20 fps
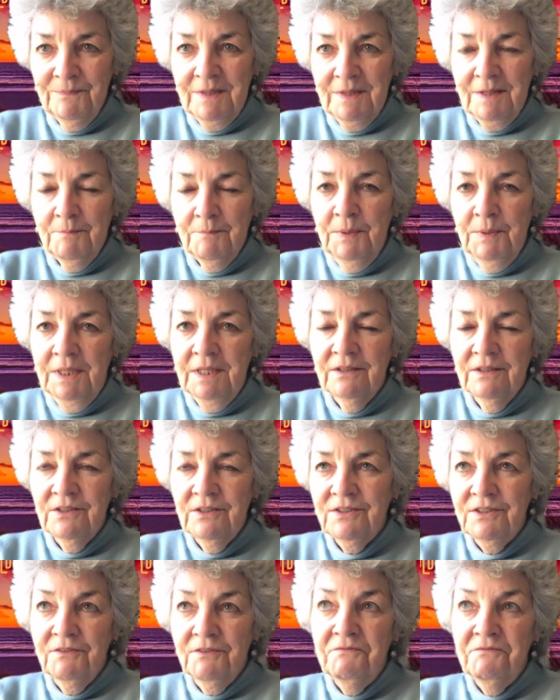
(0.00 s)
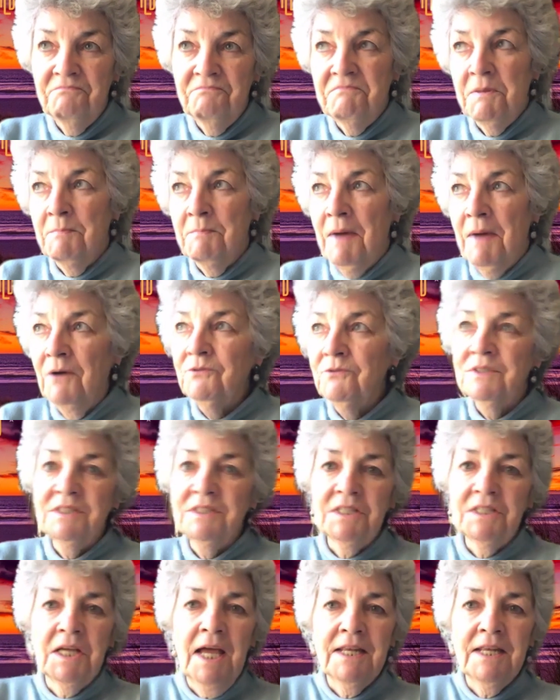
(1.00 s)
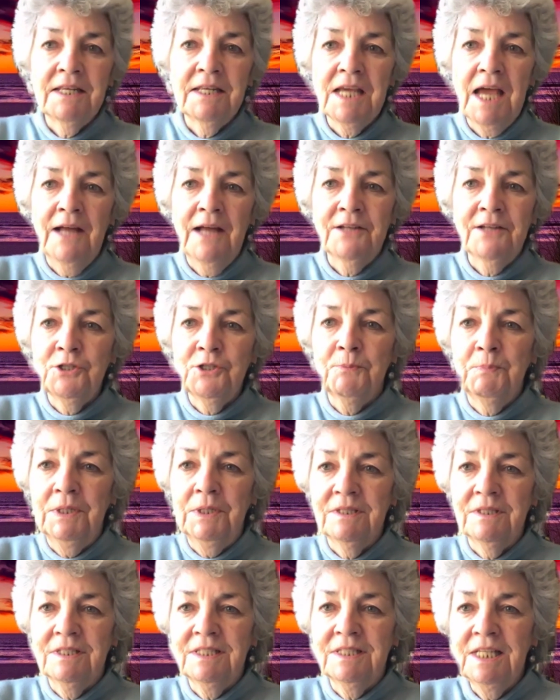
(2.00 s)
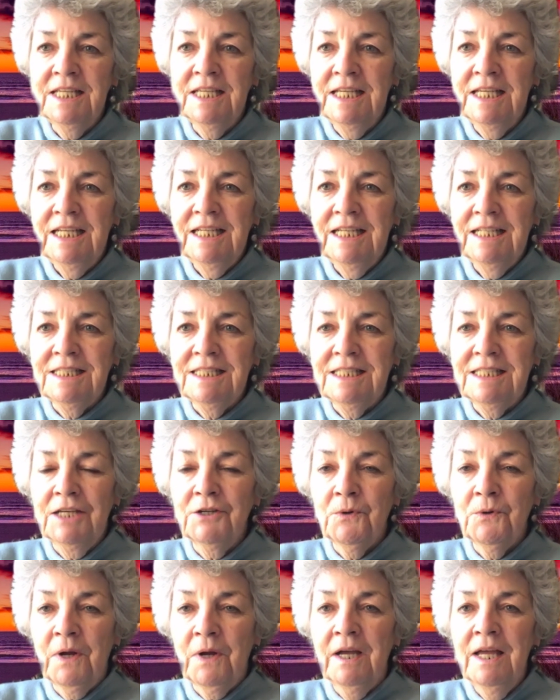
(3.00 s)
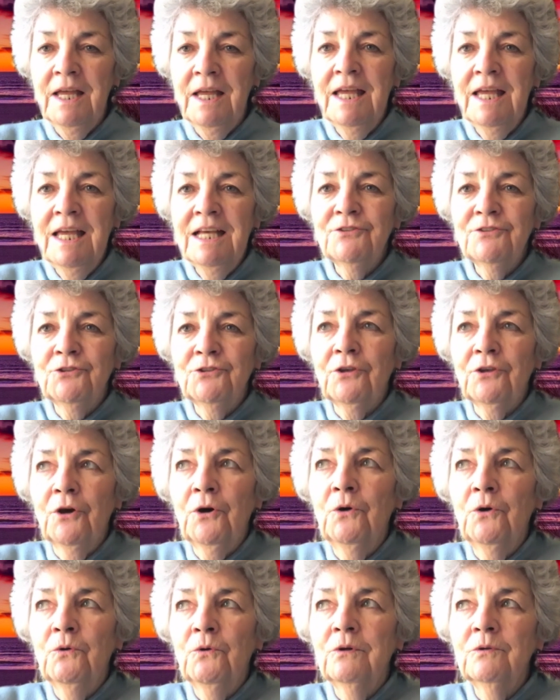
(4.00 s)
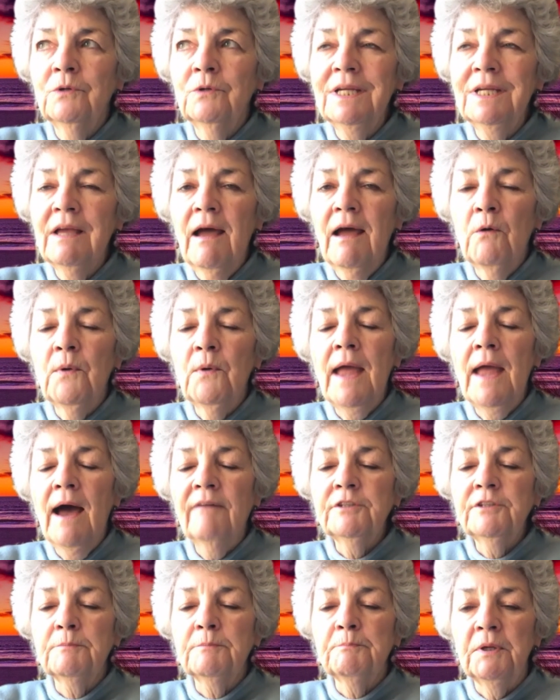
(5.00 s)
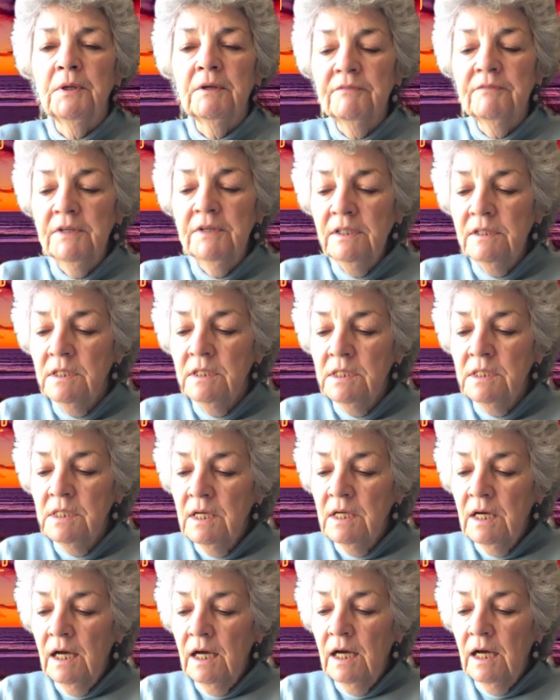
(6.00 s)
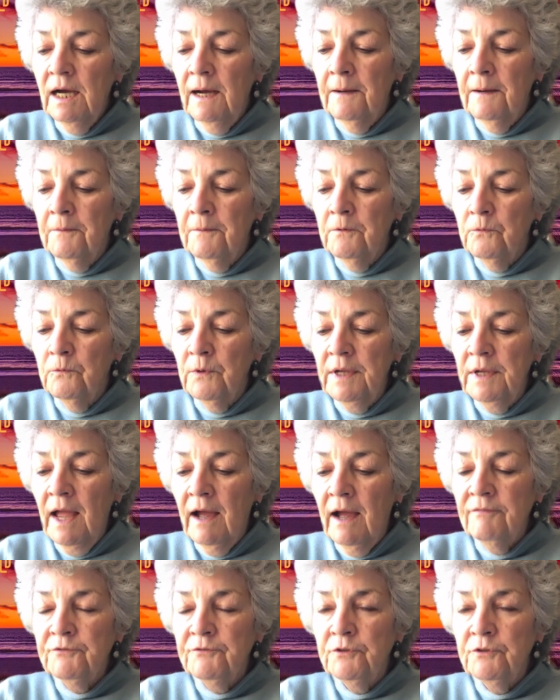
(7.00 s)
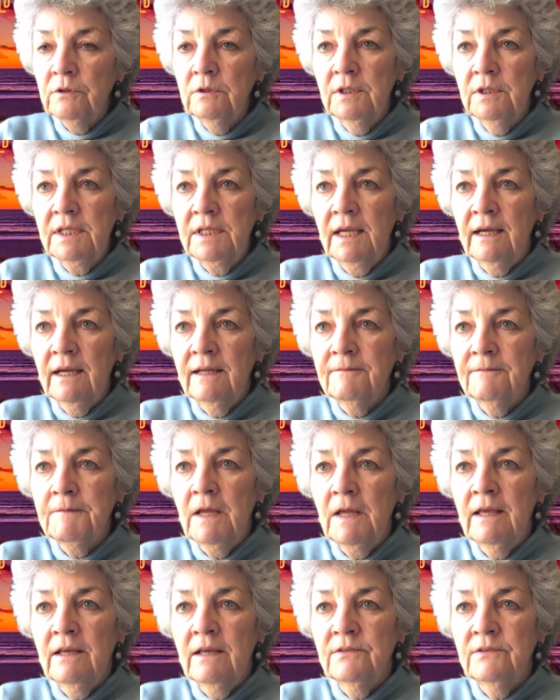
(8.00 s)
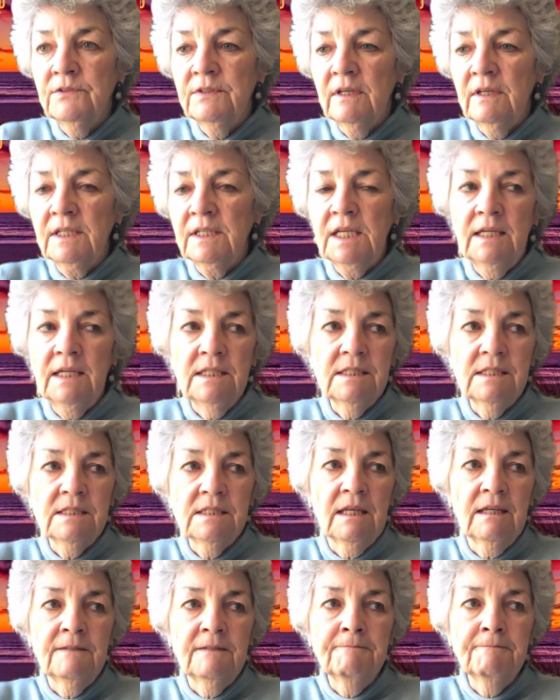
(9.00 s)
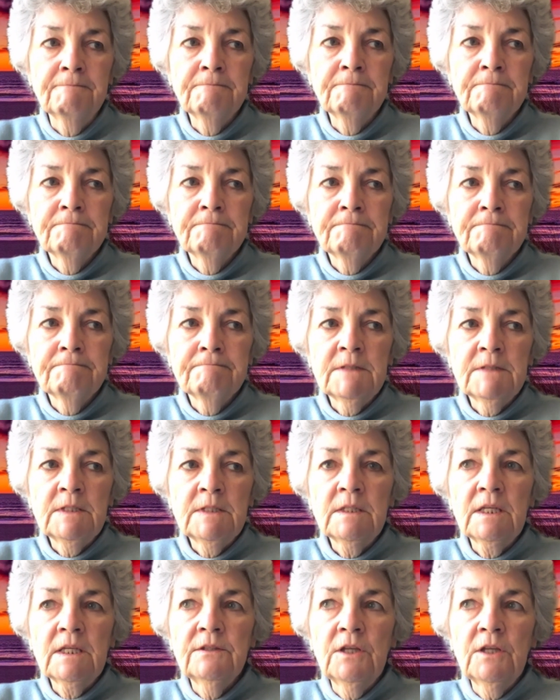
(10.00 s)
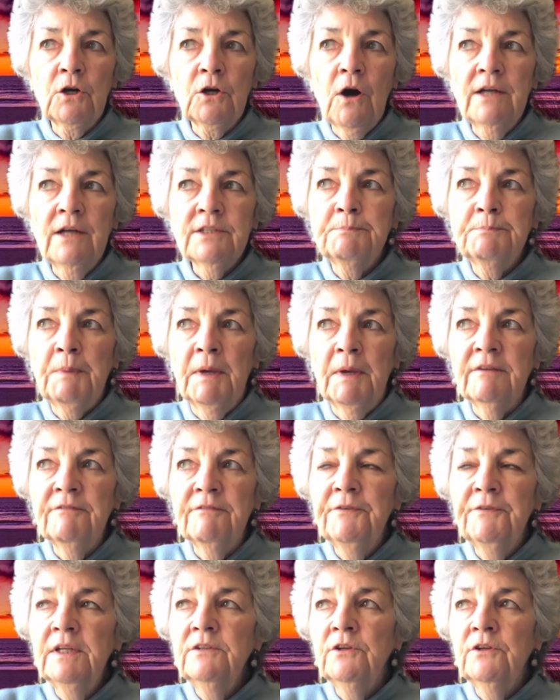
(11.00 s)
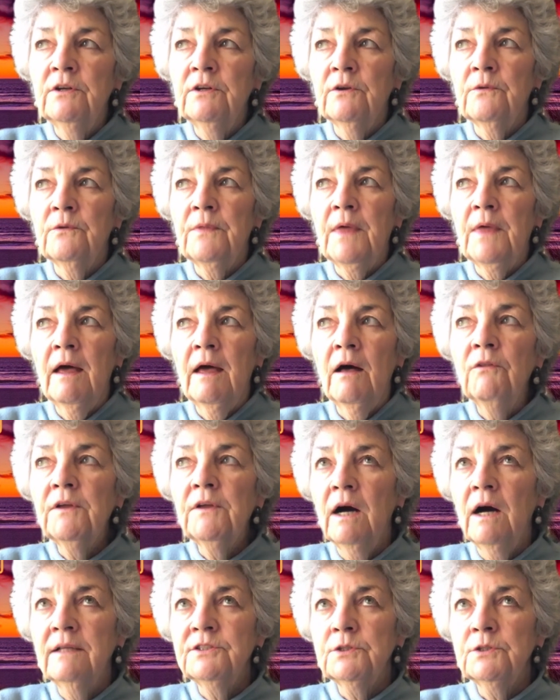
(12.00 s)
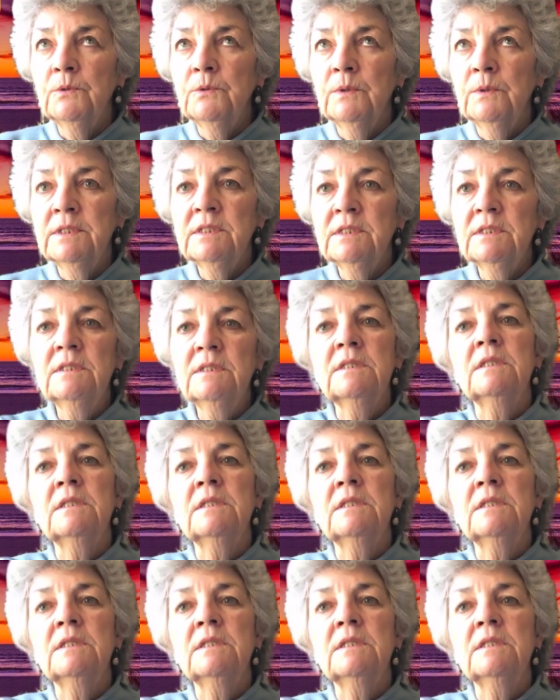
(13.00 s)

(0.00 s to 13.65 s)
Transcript: because of the mountains, the Tehachapis, etc. So we have to pivot. We have to look at, as Katie said, the cost benefit, you know, the health consequences,